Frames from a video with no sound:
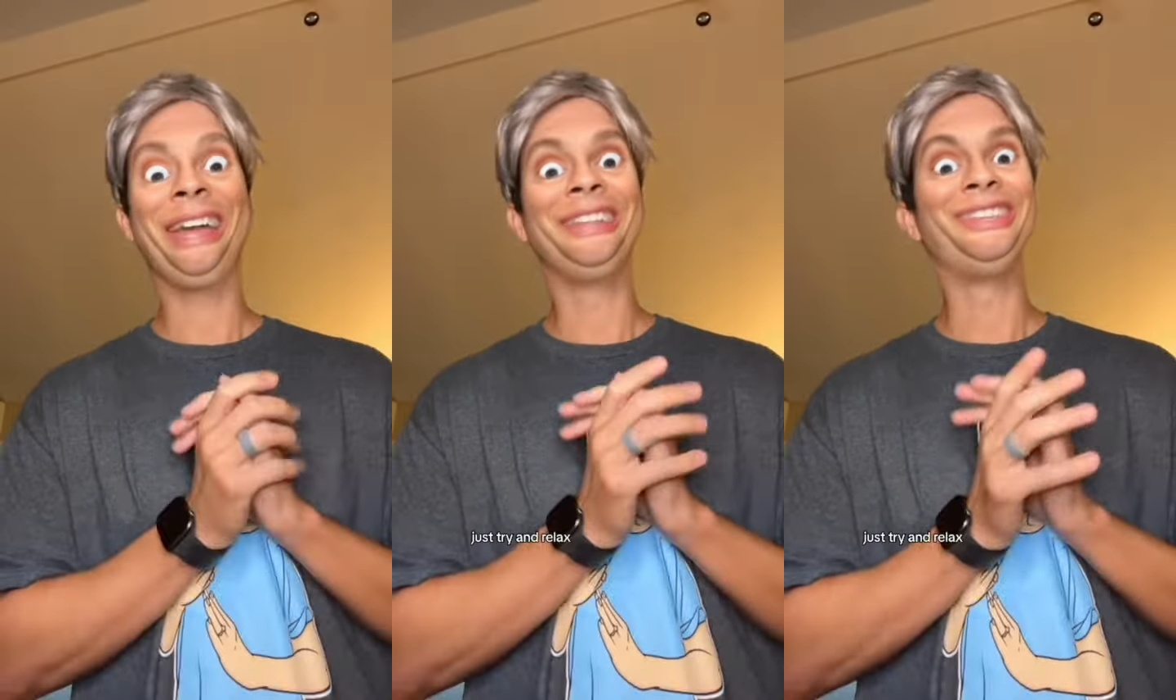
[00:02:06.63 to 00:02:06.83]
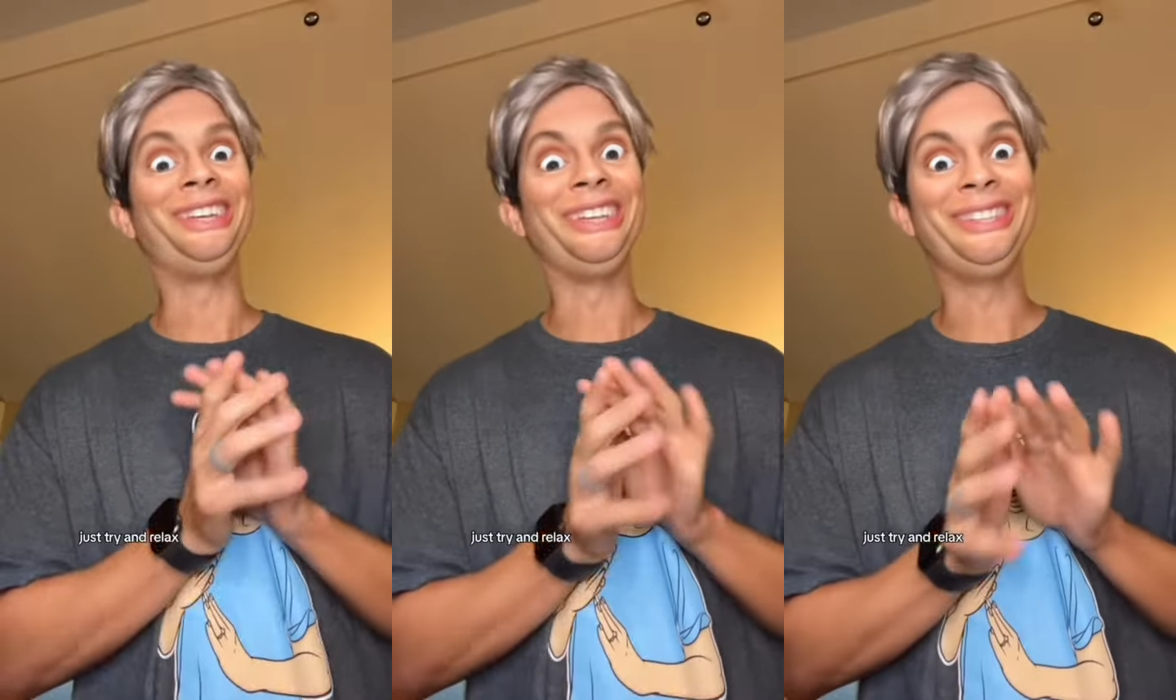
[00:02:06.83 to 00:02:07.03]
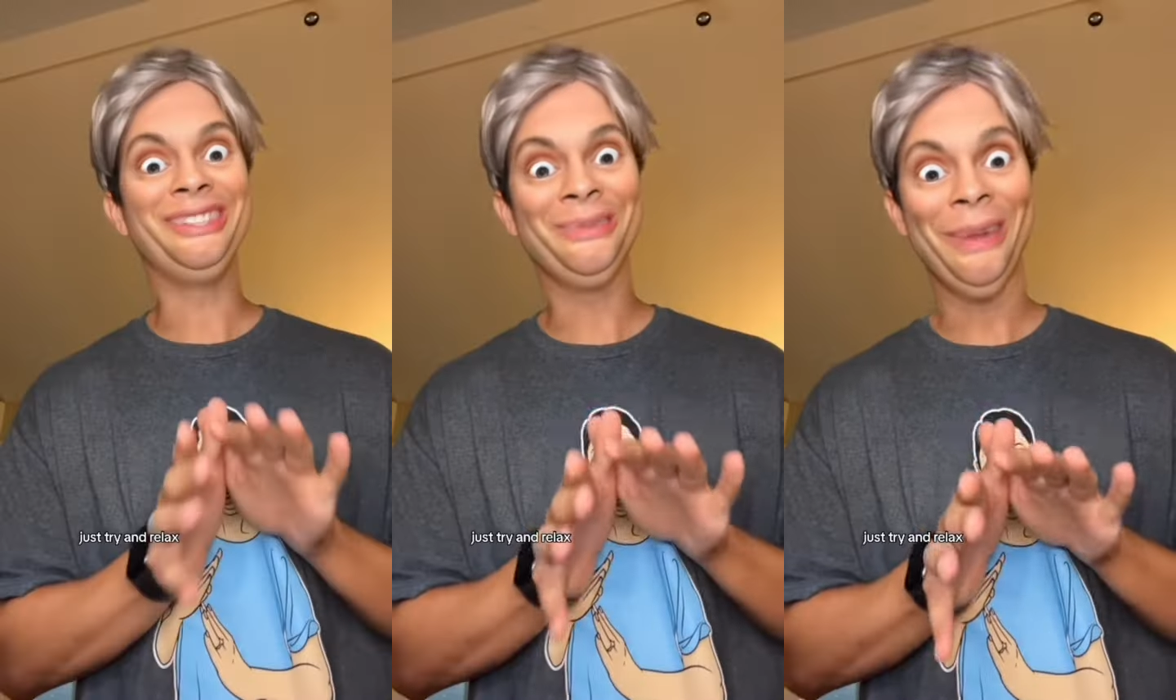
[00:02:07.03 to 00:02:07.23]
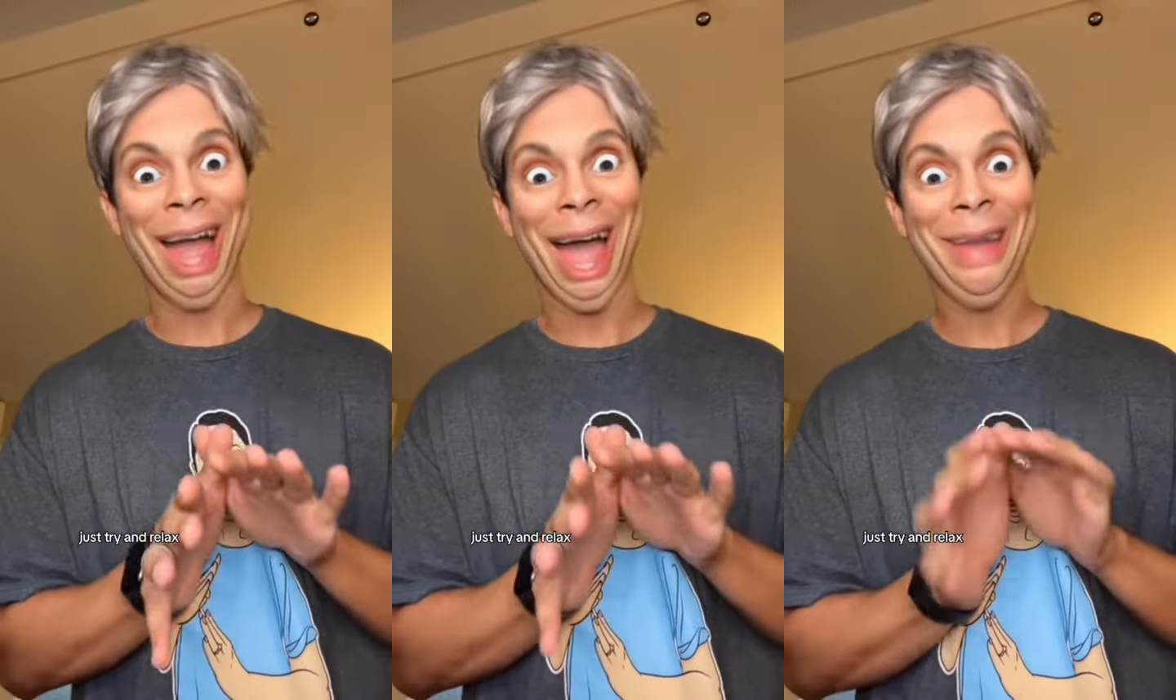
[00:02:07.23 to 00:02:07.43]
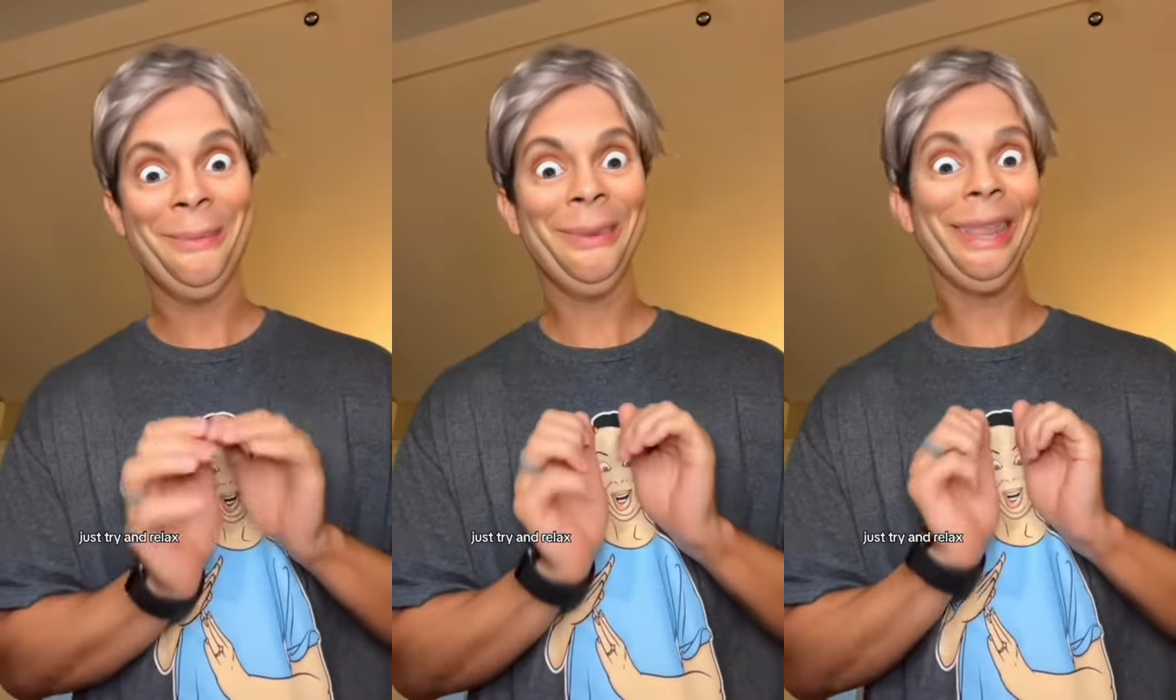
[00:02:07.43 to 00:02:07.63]
Just try
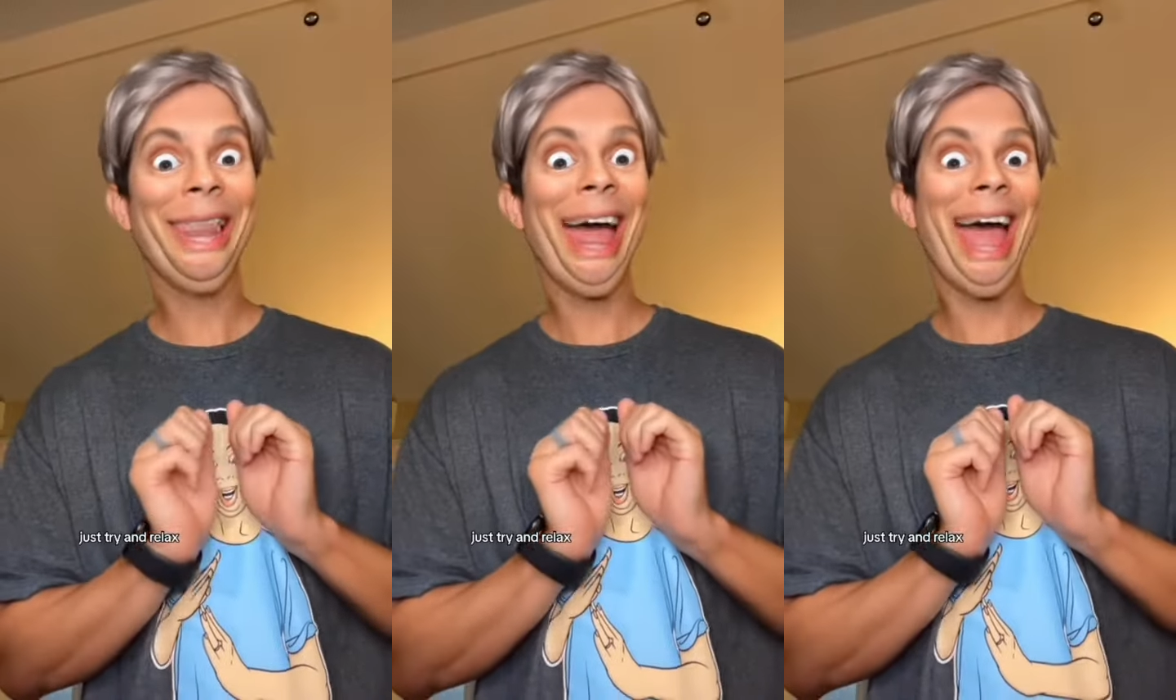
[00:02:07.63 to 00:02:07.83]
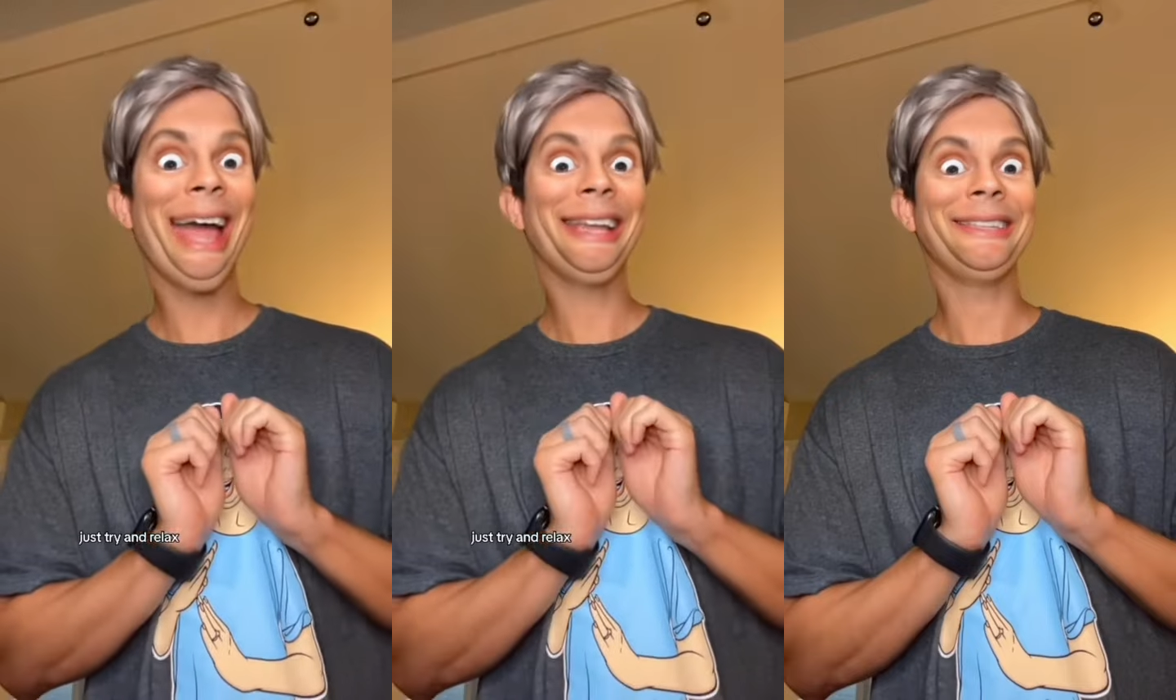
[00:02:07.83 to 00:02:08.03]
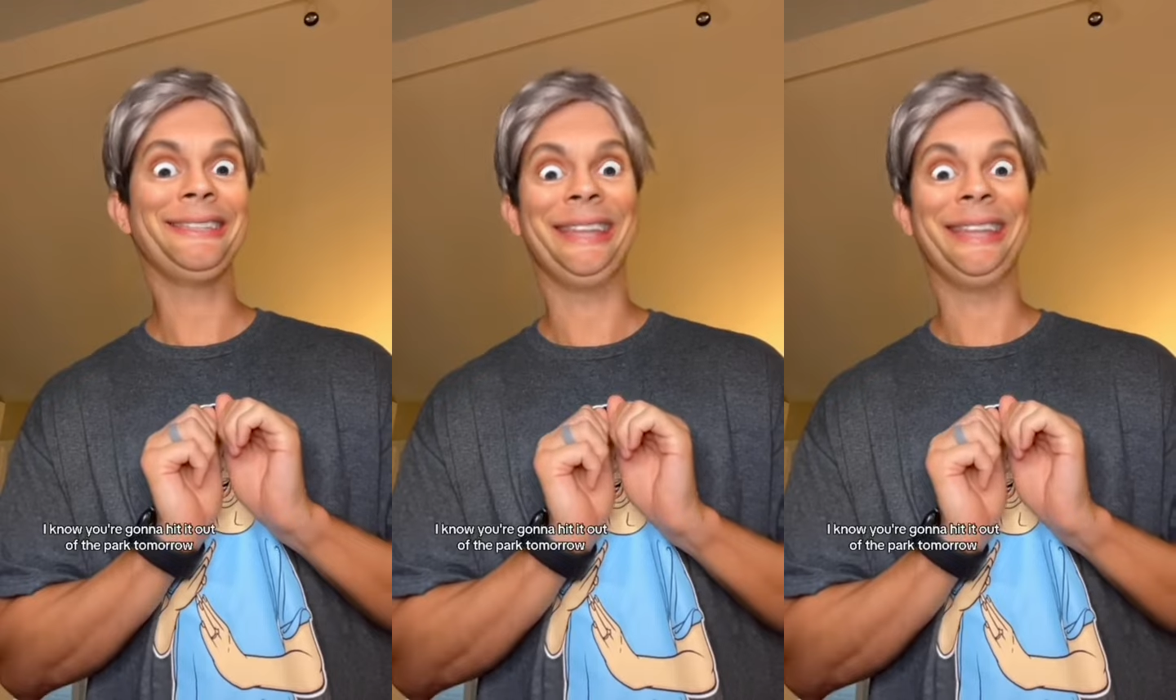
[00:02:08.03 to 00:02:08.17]
and relax.